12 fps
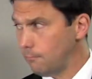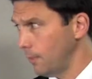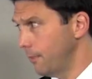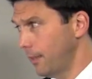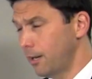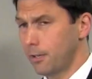
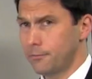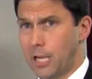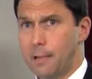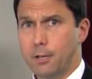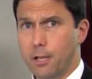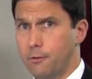they don't have
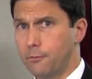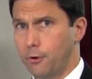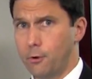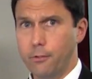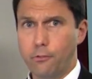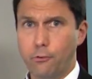time to go
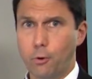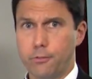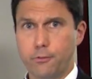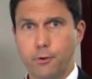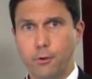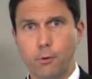through and sort
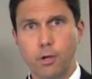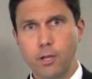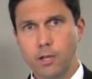through